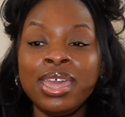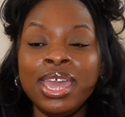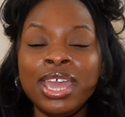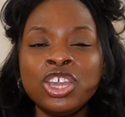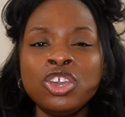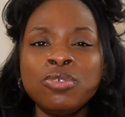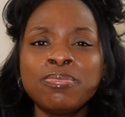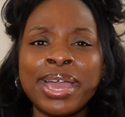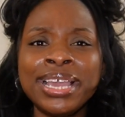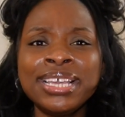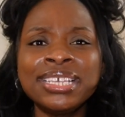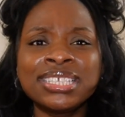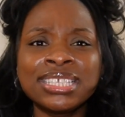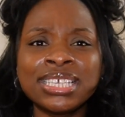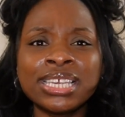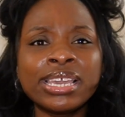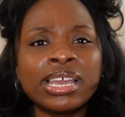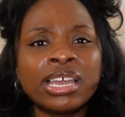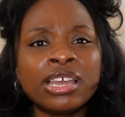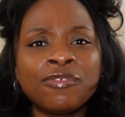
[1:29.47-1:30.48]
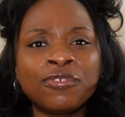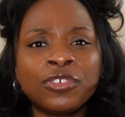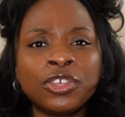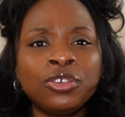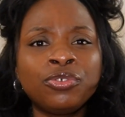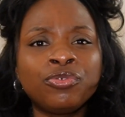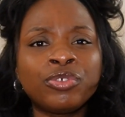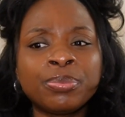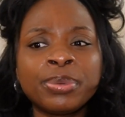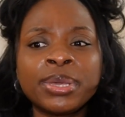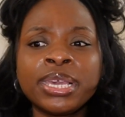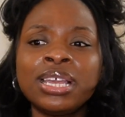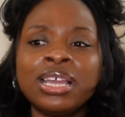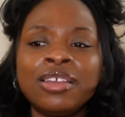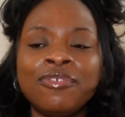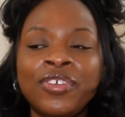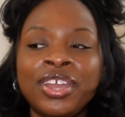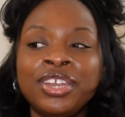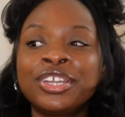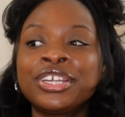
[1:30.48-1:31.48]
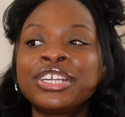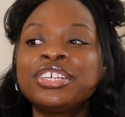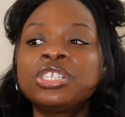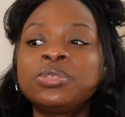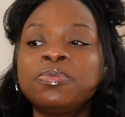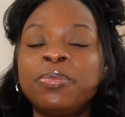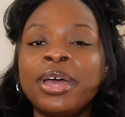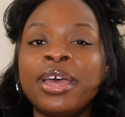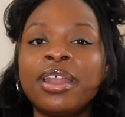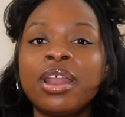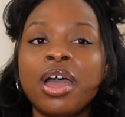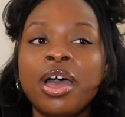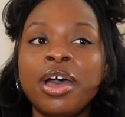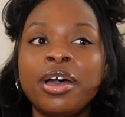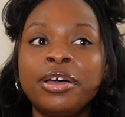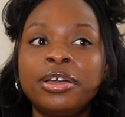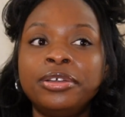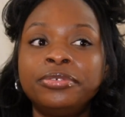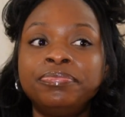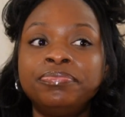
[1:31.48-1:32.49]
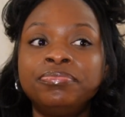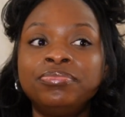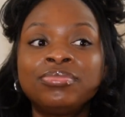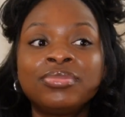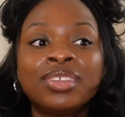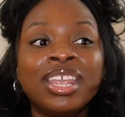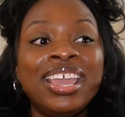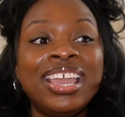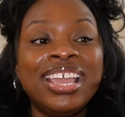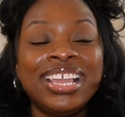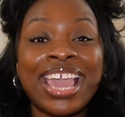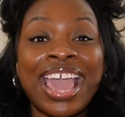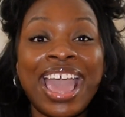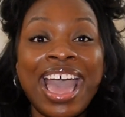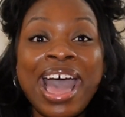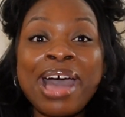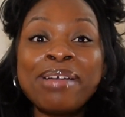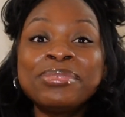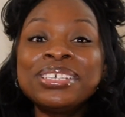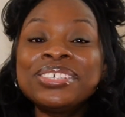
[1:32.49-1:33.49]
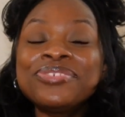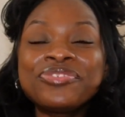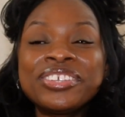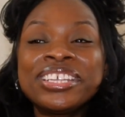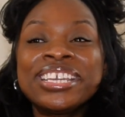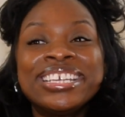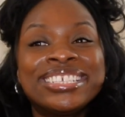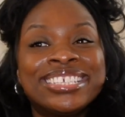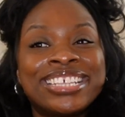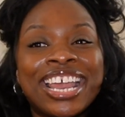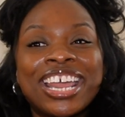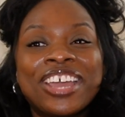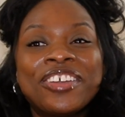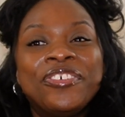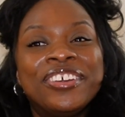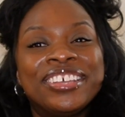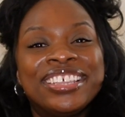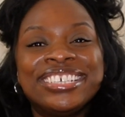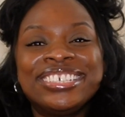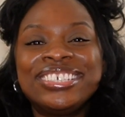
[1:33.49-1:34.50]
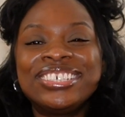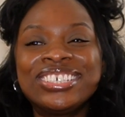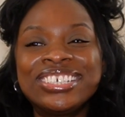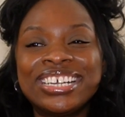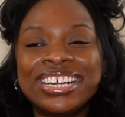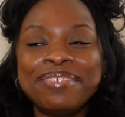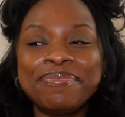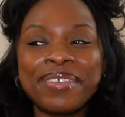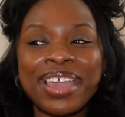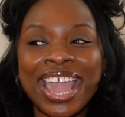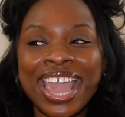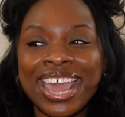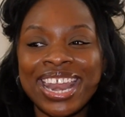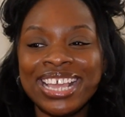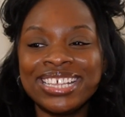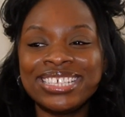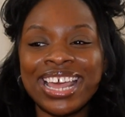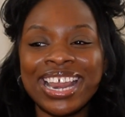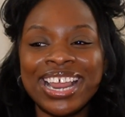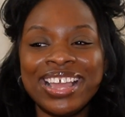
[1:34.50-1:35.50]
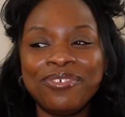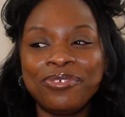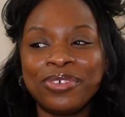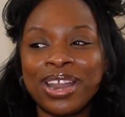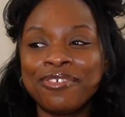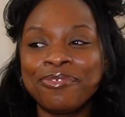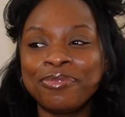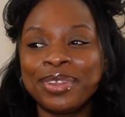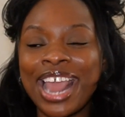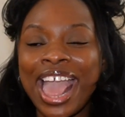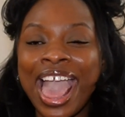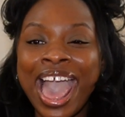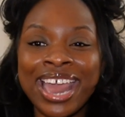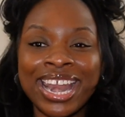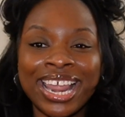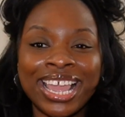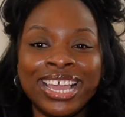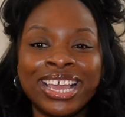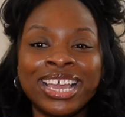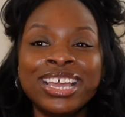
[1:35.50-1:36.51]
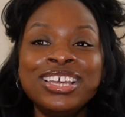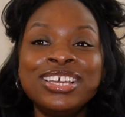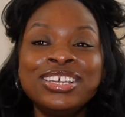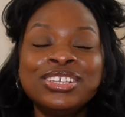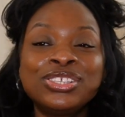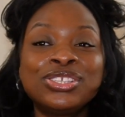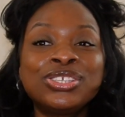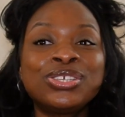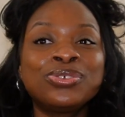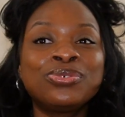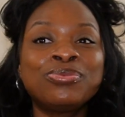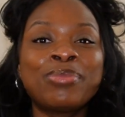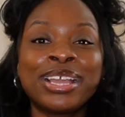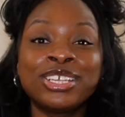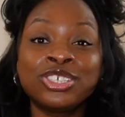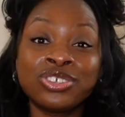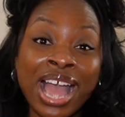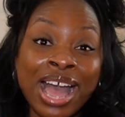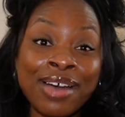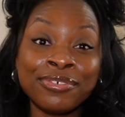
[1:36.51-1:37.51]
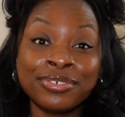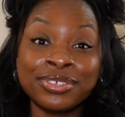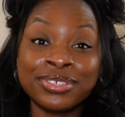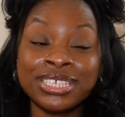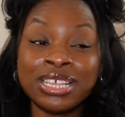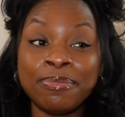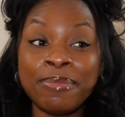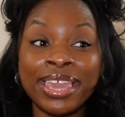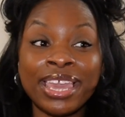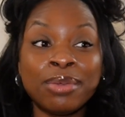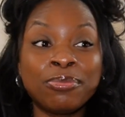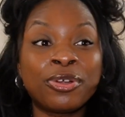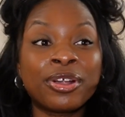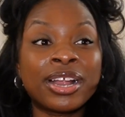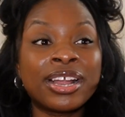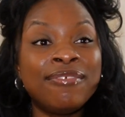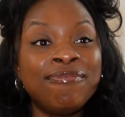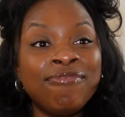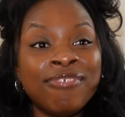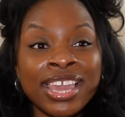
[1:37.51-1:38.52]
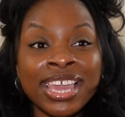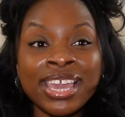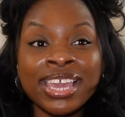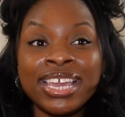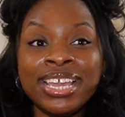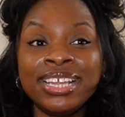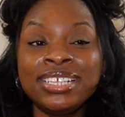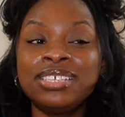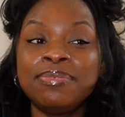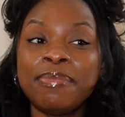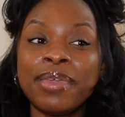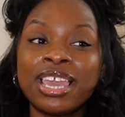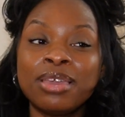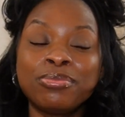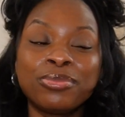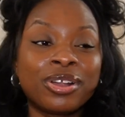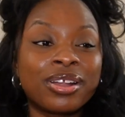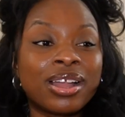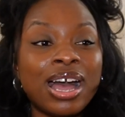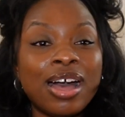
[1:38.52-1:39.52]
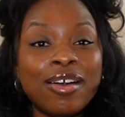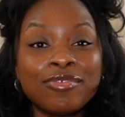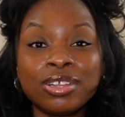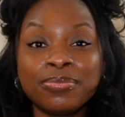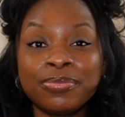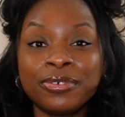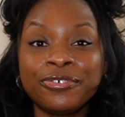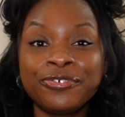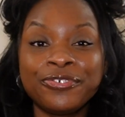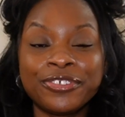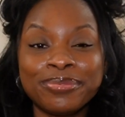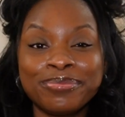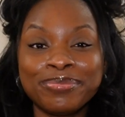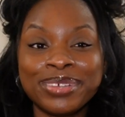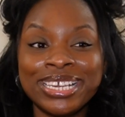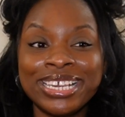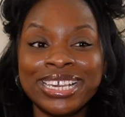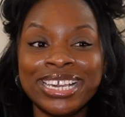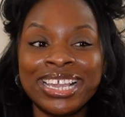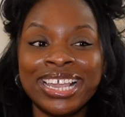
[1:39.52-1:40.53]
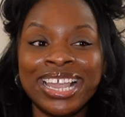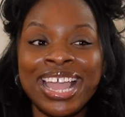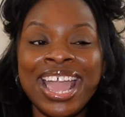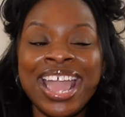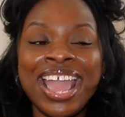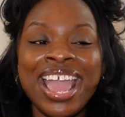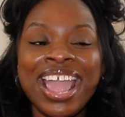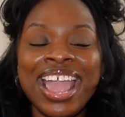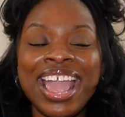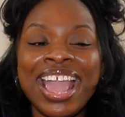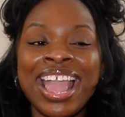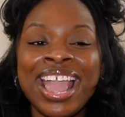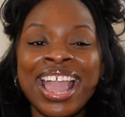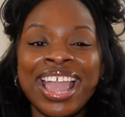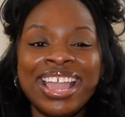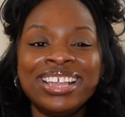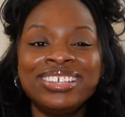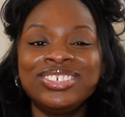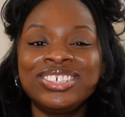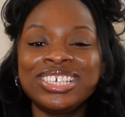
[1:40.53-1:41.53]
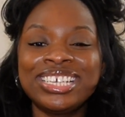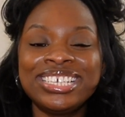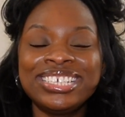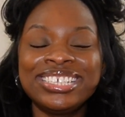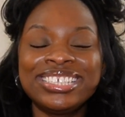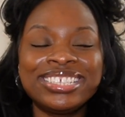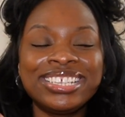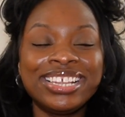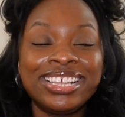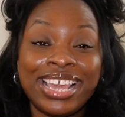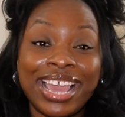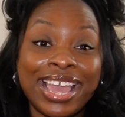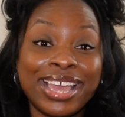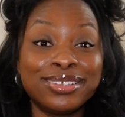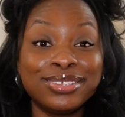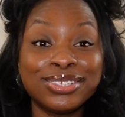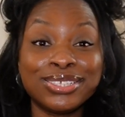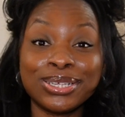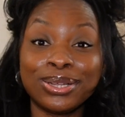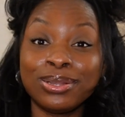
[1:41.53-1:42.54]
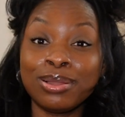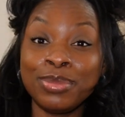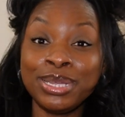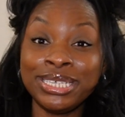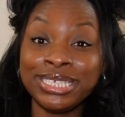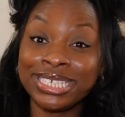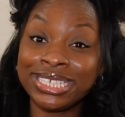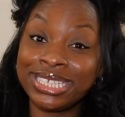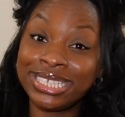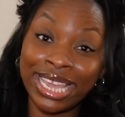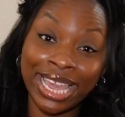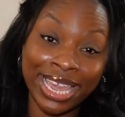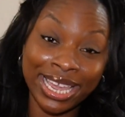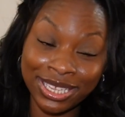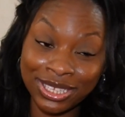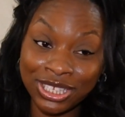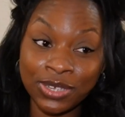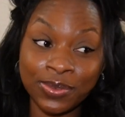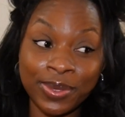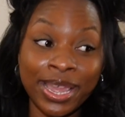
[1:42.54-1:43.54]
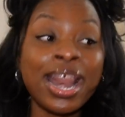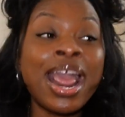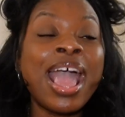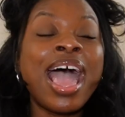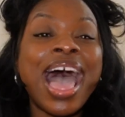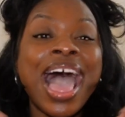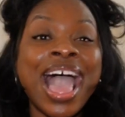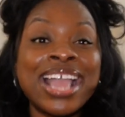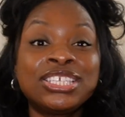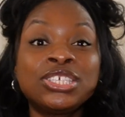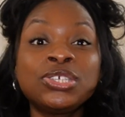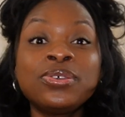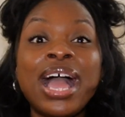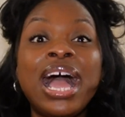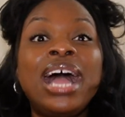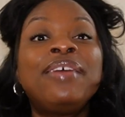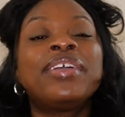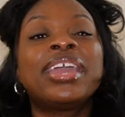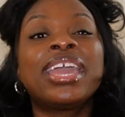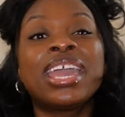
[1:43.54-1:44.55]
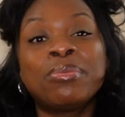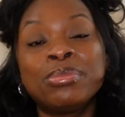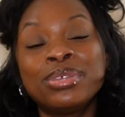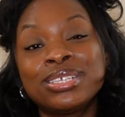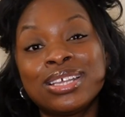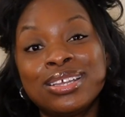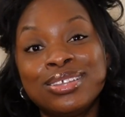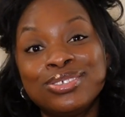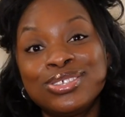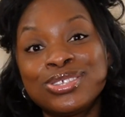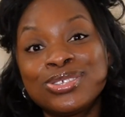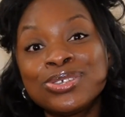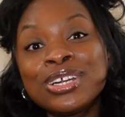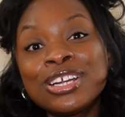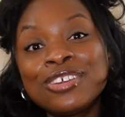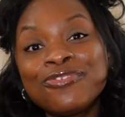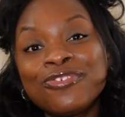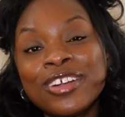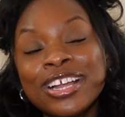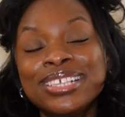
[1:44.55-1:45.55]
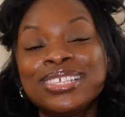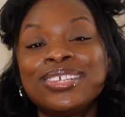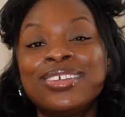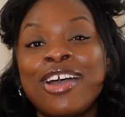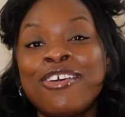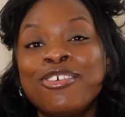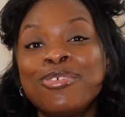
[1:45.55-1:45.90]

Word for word: And you might see a few repeat offenders, but um, yeah, I'm just really excited for this trip and excited what I've been adding to my travels to make it more convenient, to make it more comfortable for me, and just, yeah. So let me just get into it. I do have an Amazon storefront, so that